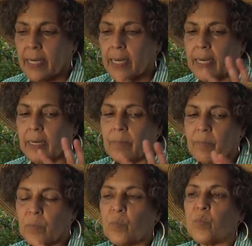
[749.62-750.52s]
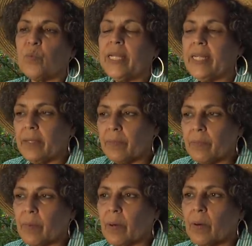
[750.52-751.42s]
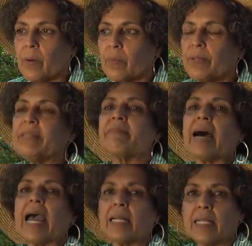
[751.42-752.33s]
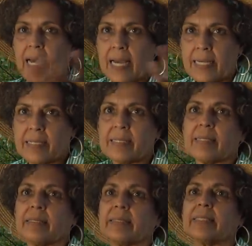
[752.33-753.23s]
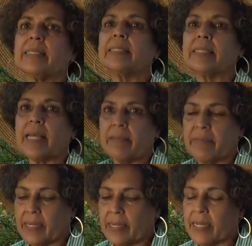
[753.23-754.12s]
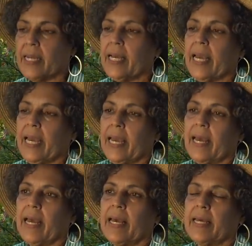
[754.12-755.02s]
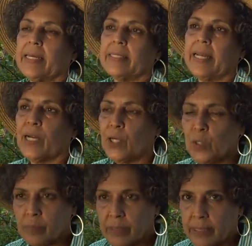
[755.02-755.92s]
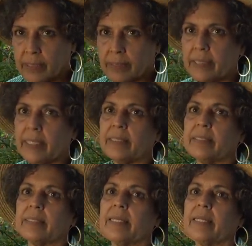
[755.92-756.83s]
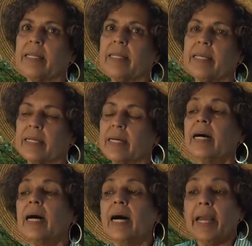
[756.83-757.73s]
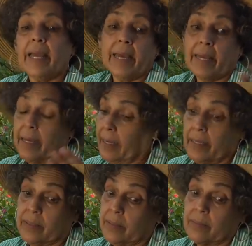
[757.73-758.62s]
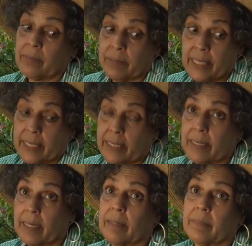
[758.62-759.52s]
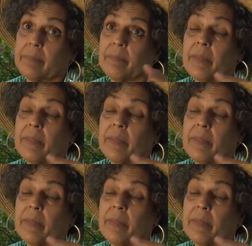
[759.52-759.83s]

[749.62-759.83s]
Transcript: um, really revitalized seed saving and heirloom seeds in India. And, really, um,